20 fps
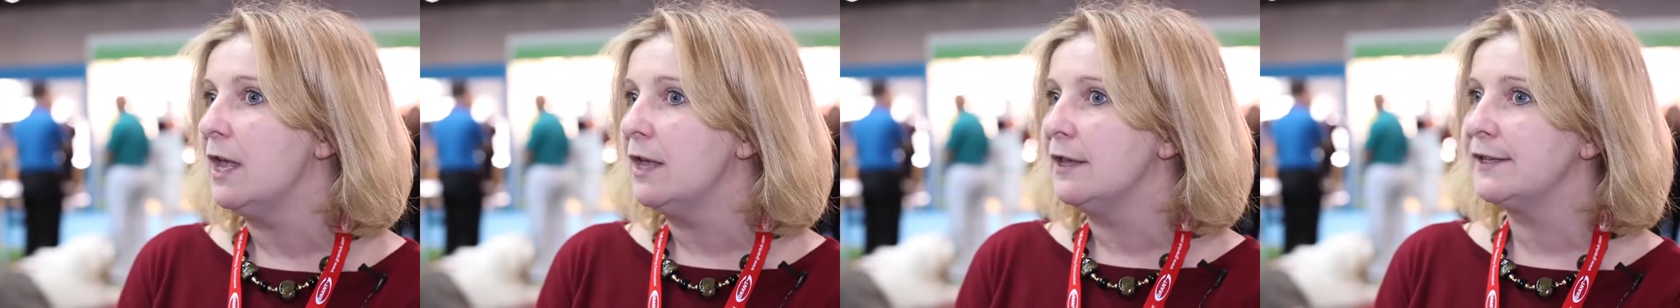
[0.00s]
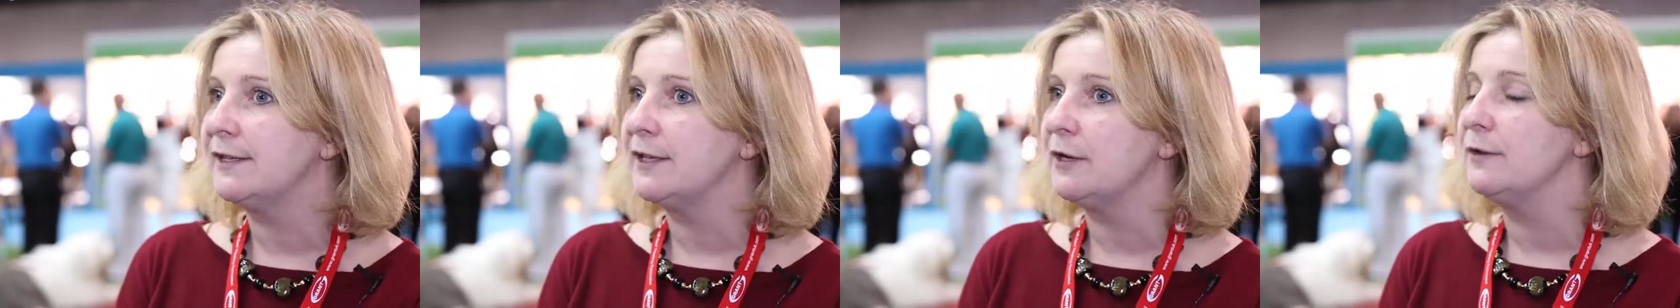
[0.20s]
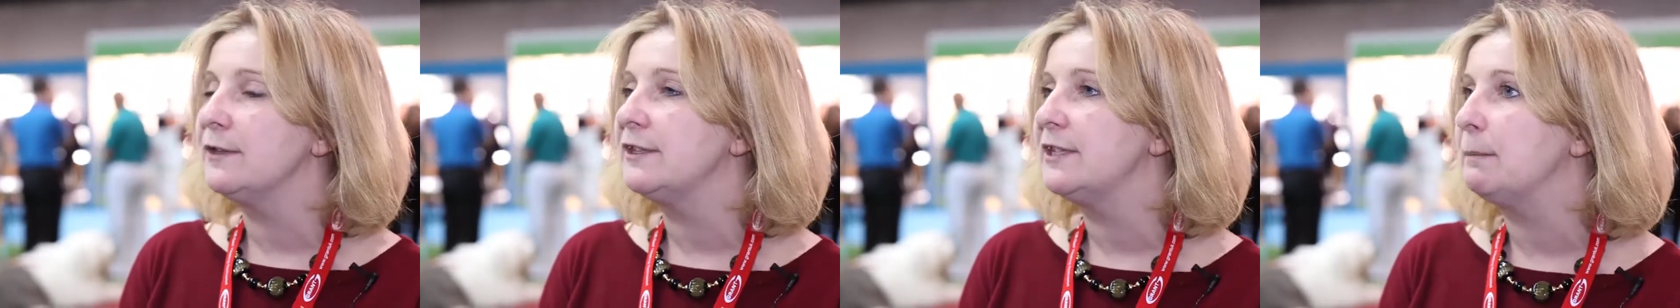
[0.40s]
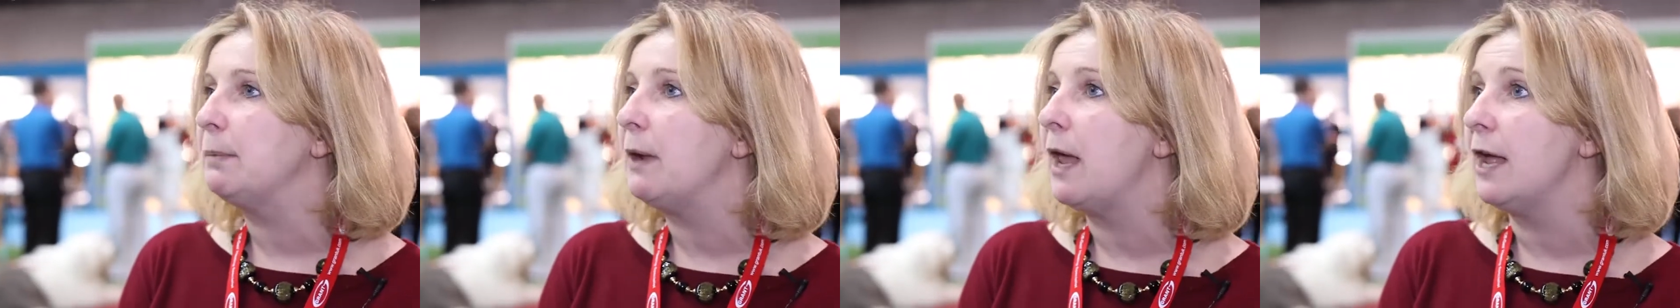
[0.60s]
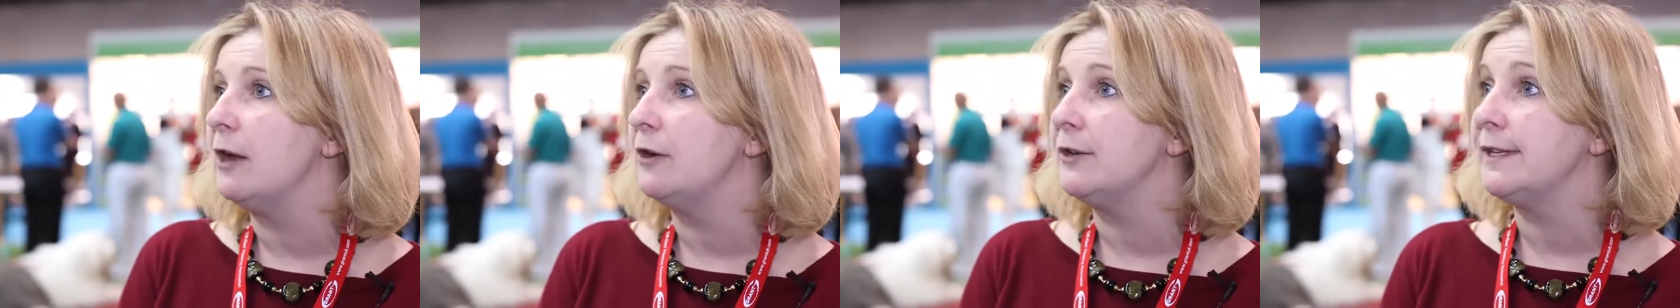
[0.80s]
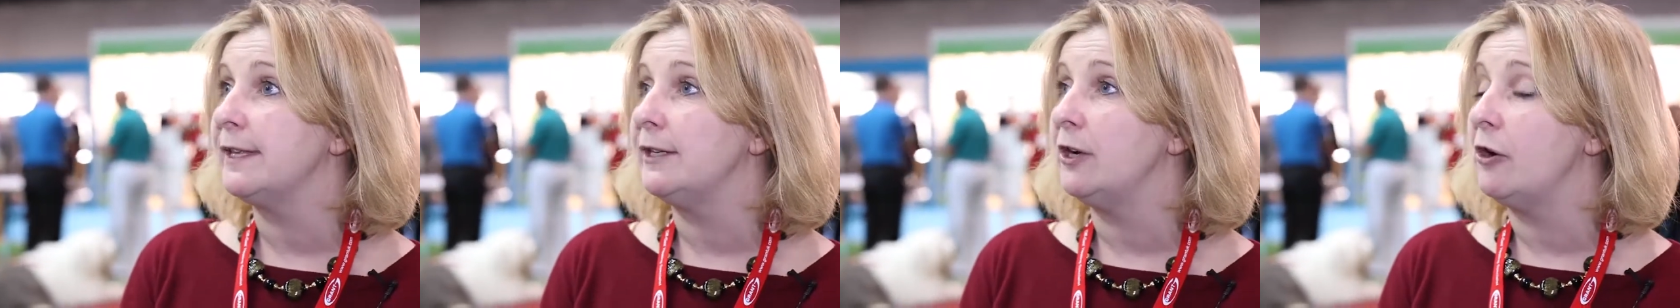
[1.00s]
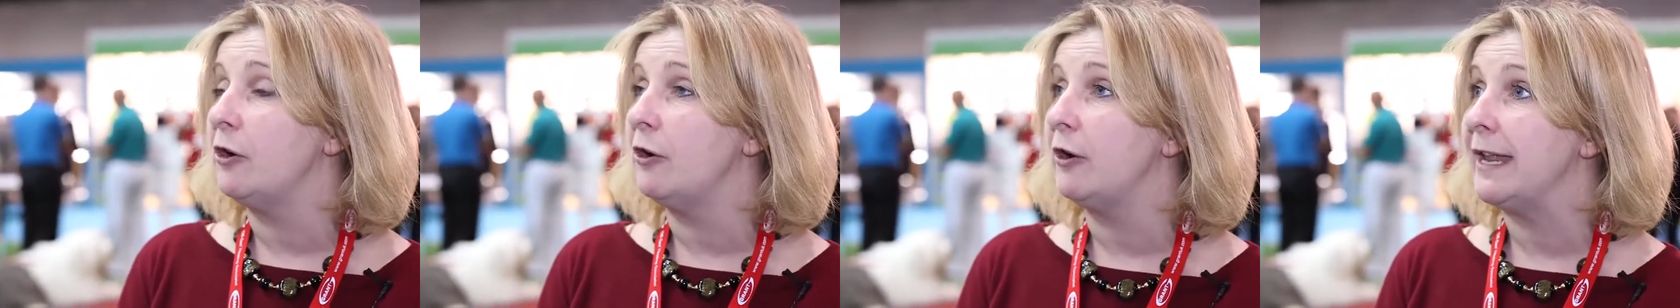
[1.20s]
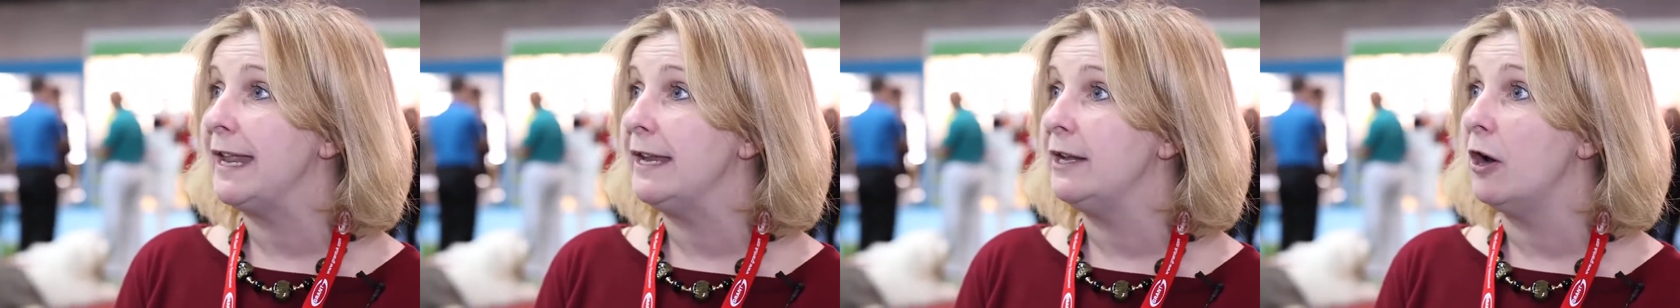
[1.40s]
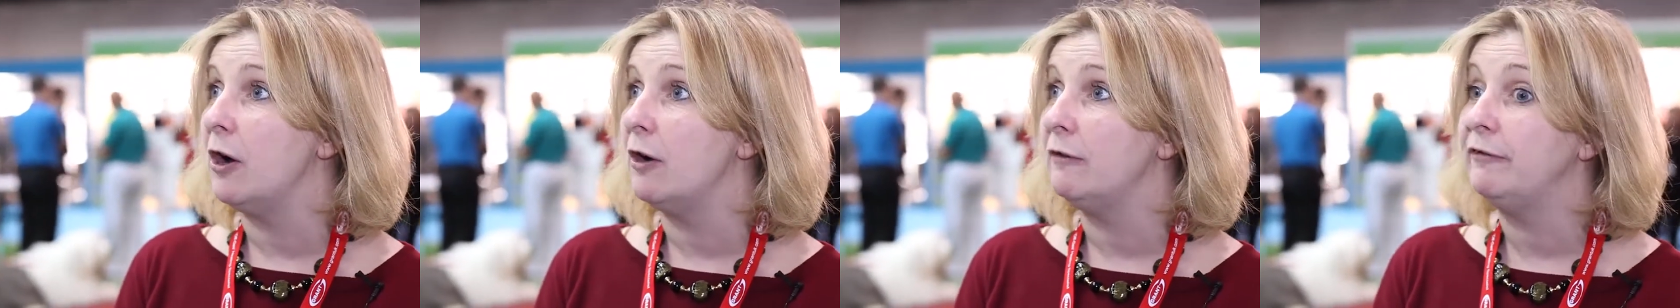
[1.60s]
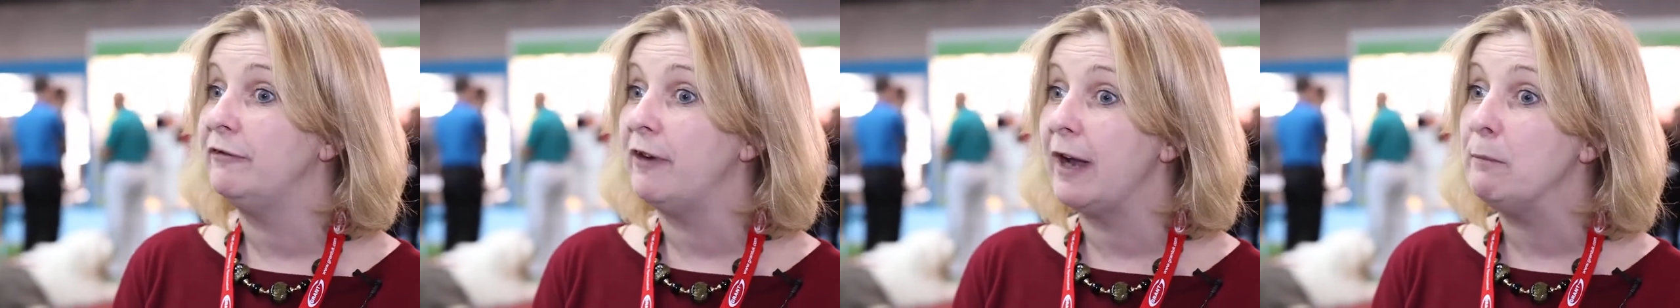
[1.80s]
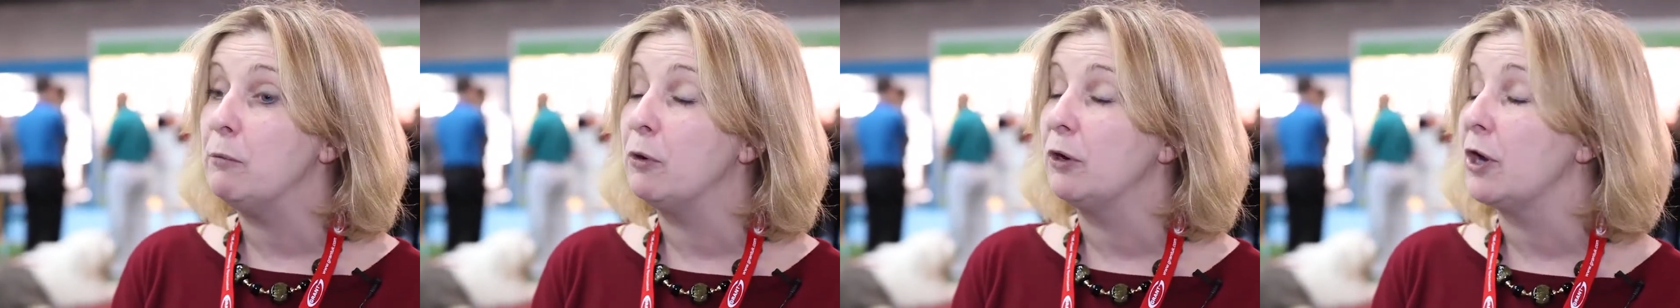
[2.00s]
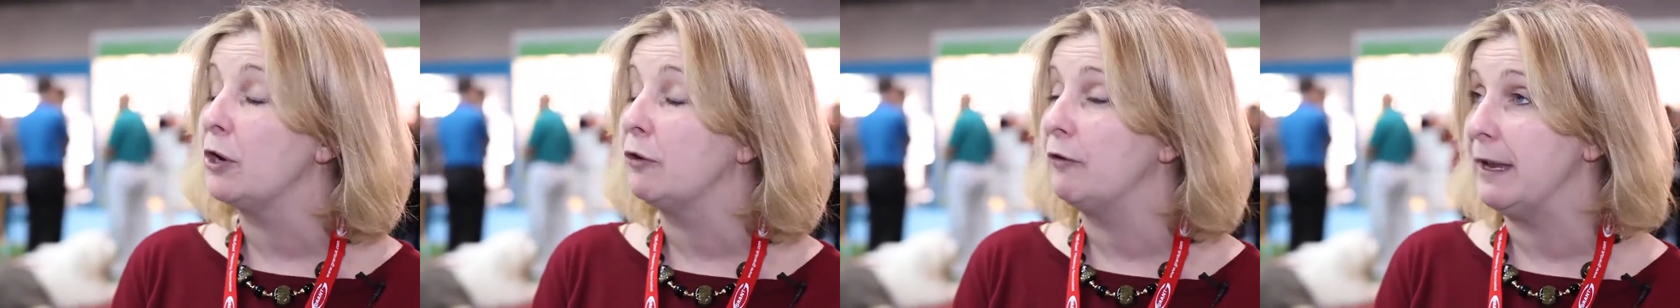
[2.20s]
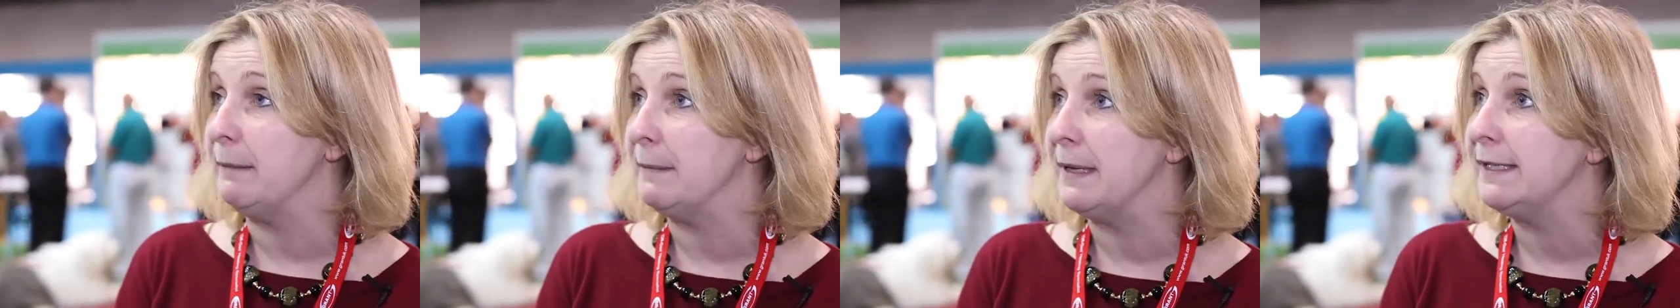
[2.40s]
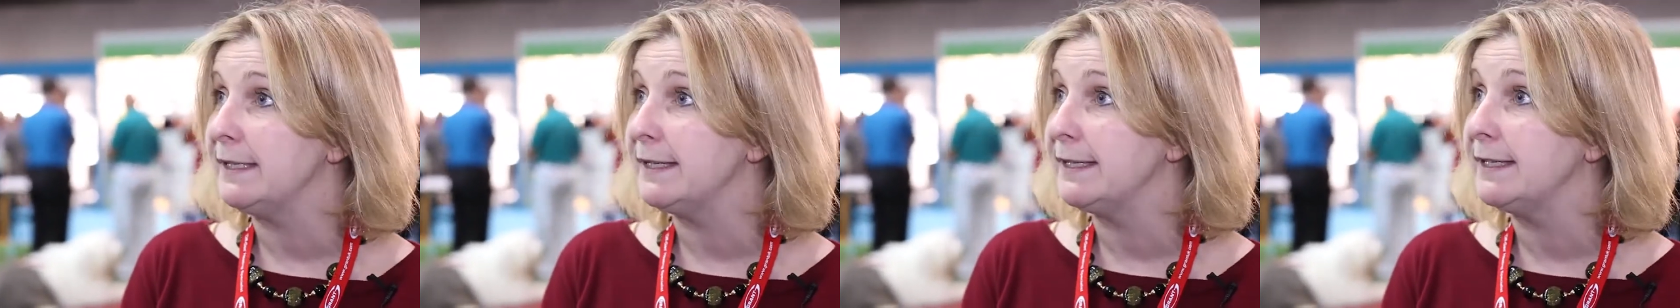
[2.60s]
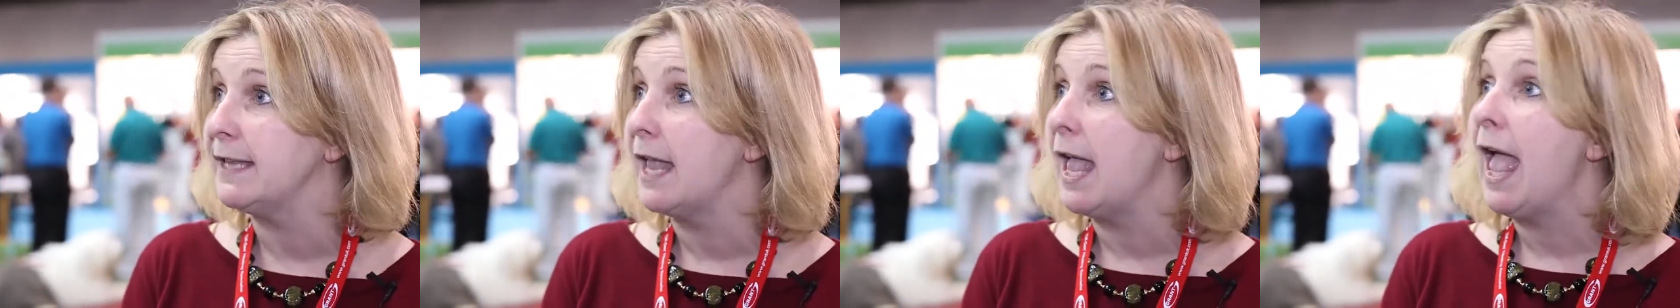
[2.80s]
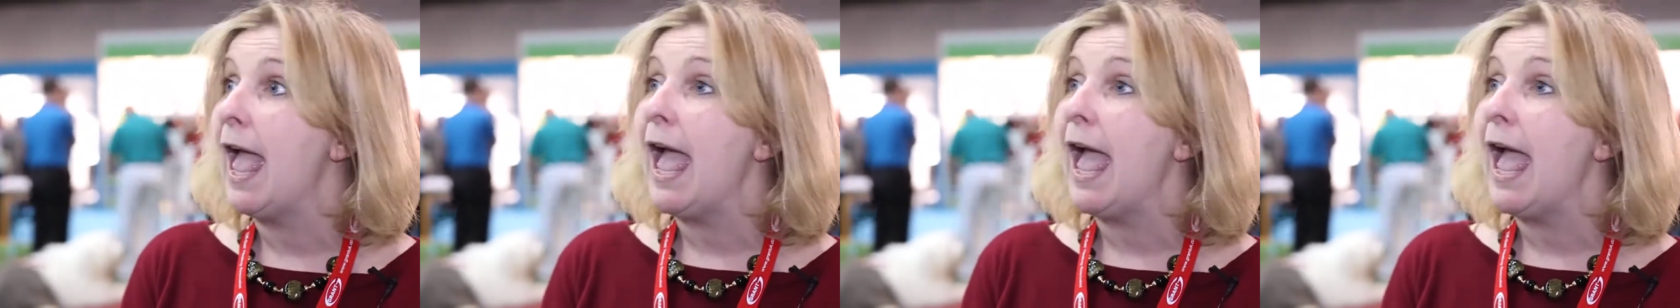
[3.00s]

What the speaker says: certain suppliers that are in our framework agreements